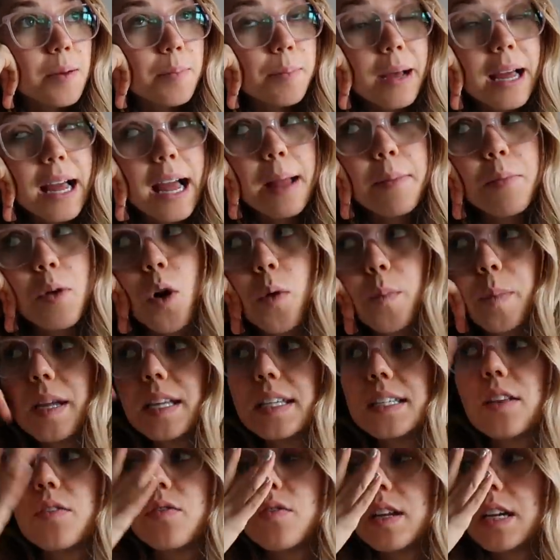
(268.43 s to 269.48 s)
But I'm
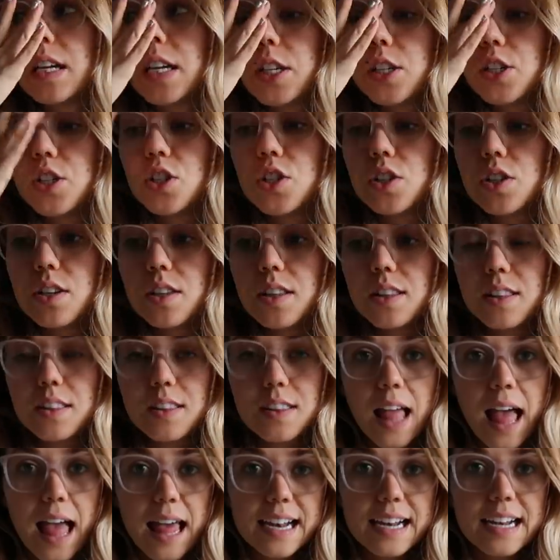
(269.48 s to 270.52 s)
hoping to finish
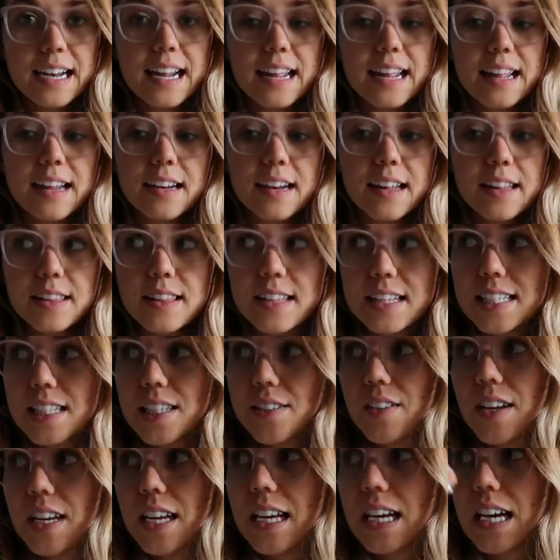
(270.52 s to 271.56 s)
editing this
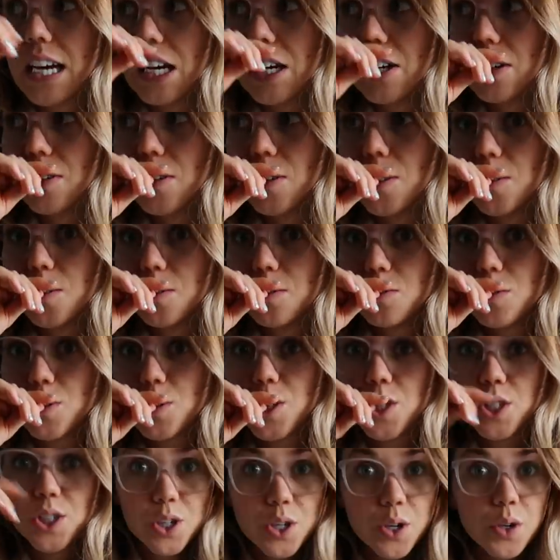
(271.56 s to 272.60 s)
video
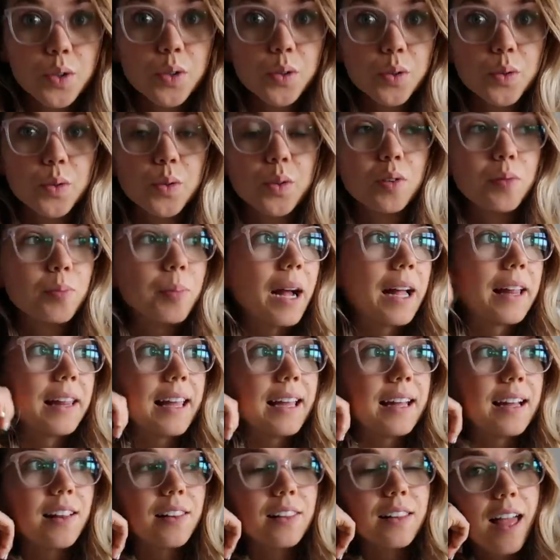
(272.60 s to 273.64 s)
soon by
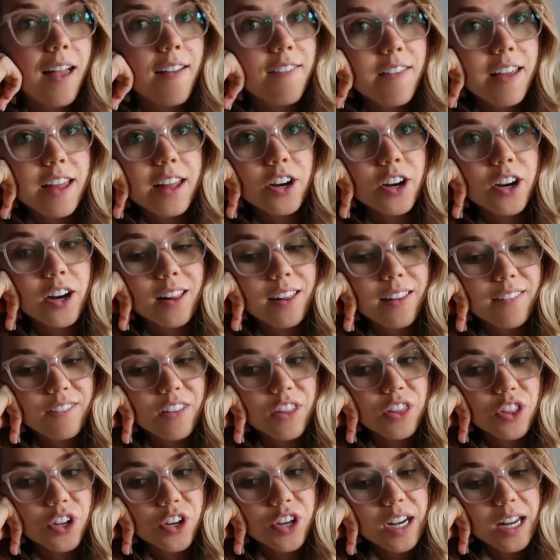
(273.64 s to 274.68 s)
like 11 or
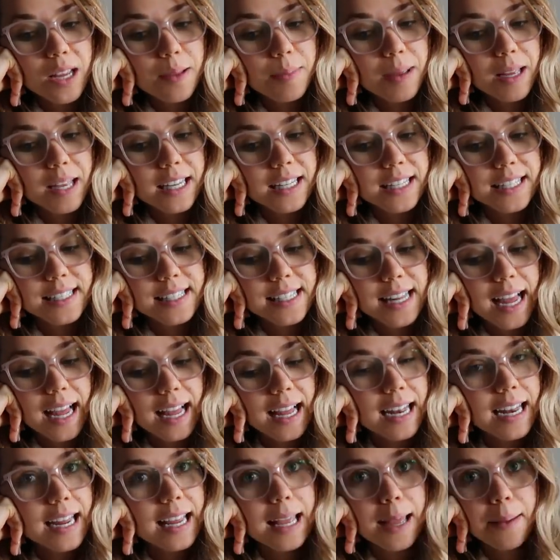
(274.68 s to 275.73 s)
11.30 because I
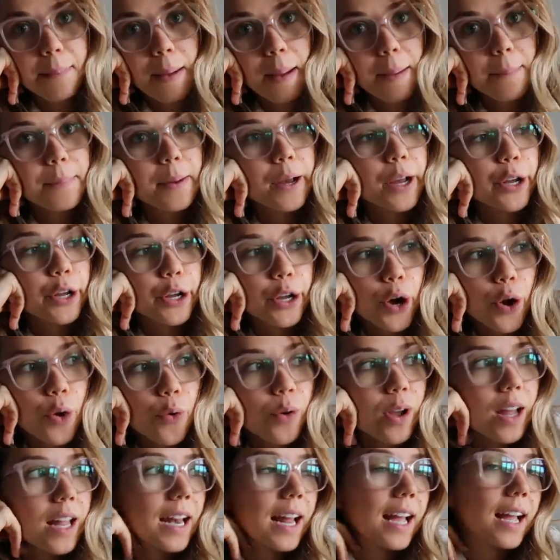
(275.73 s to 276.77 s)
gotta get my butt
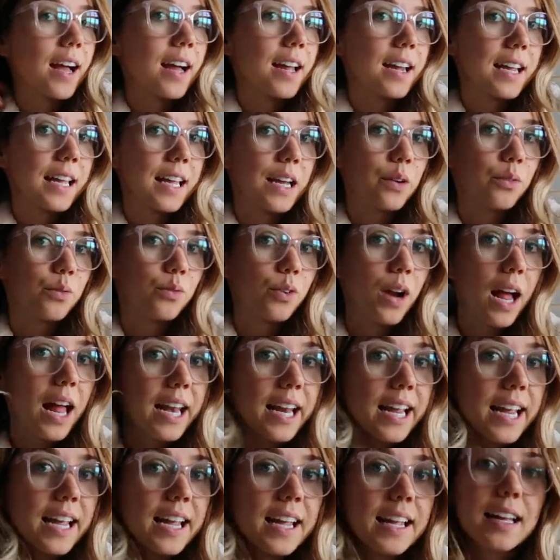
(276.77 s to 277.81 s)
going. I gotta get
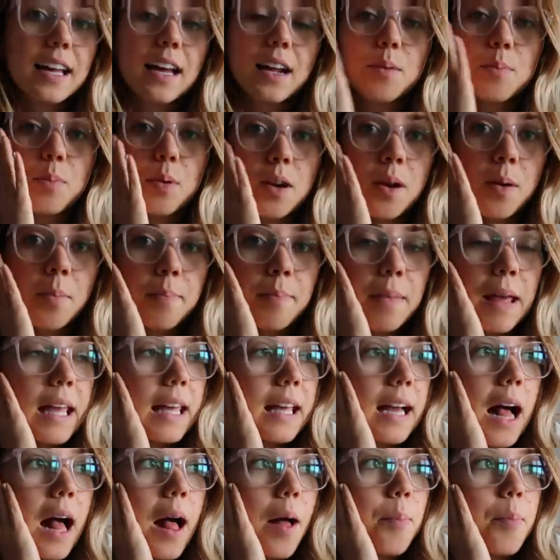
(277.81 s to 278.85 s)
ready, gotta put on
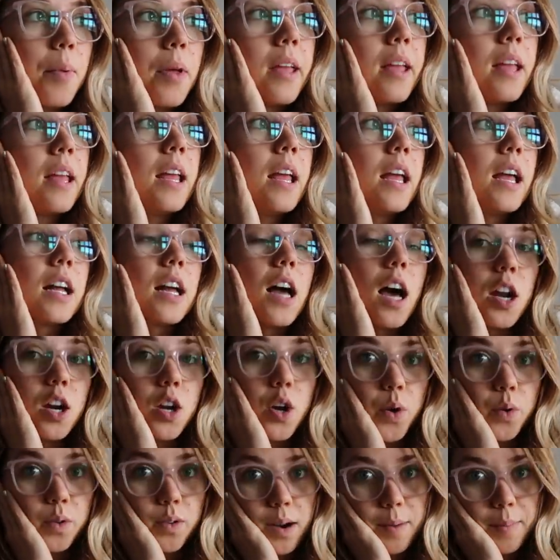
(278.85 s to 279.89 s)
makeup, gotta
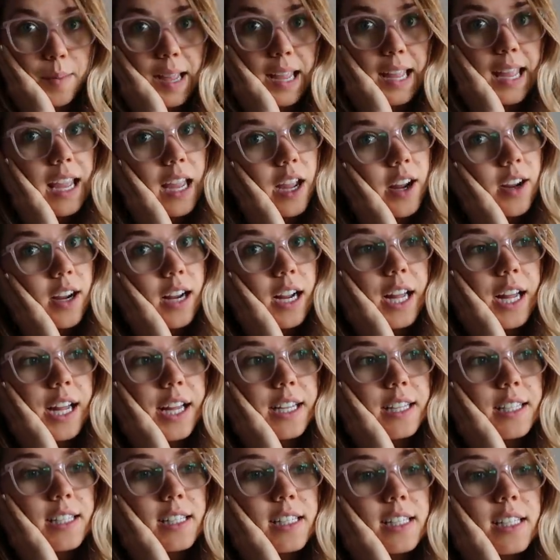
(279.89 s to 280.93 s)
go run my
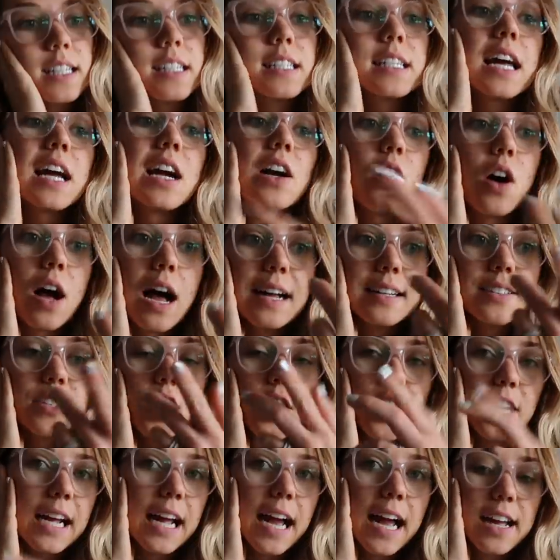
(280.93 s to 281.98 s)
errands. Cause I at
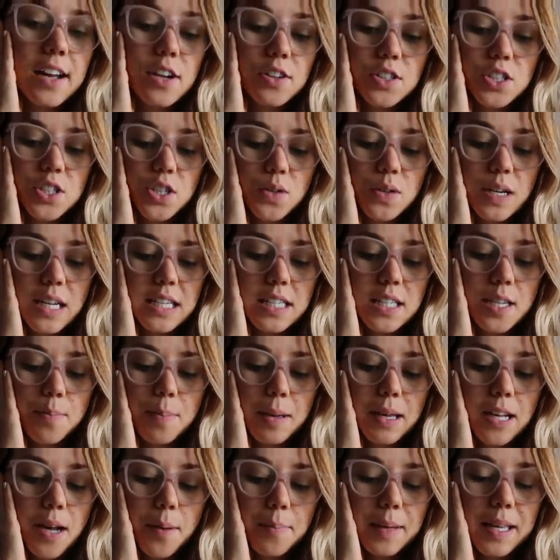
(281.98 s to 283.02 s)
Target, I also need to
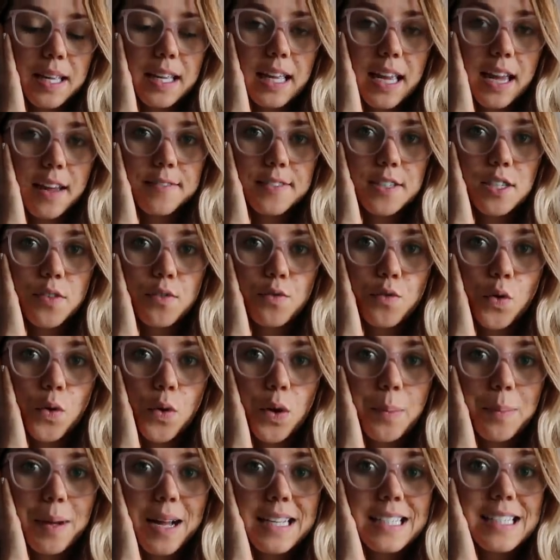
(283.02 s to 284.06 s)
pick up a gift
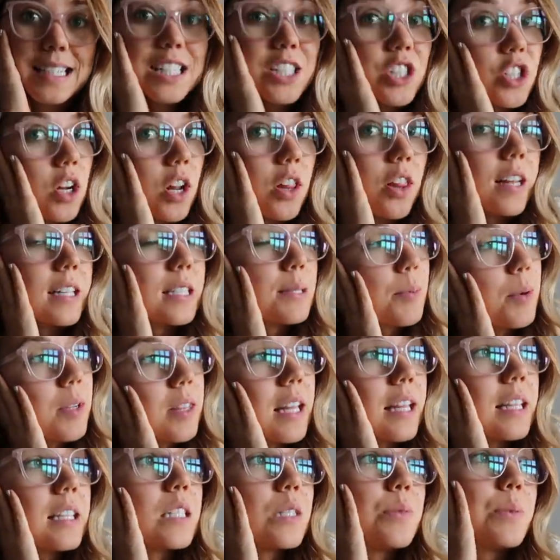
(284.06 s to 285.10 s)
for my sister-in-law's
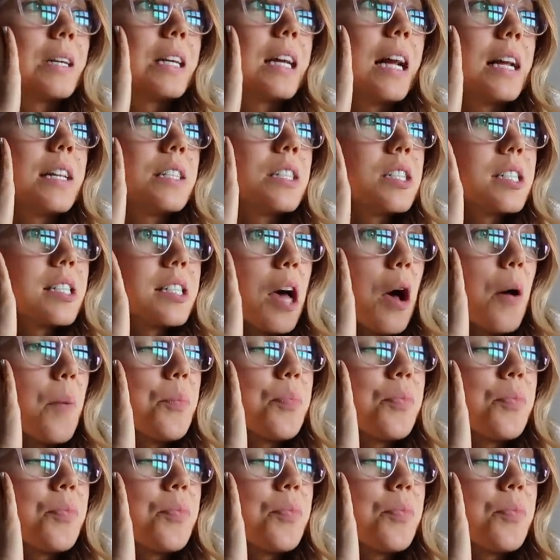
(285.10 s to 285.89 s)
birthday this weekend. So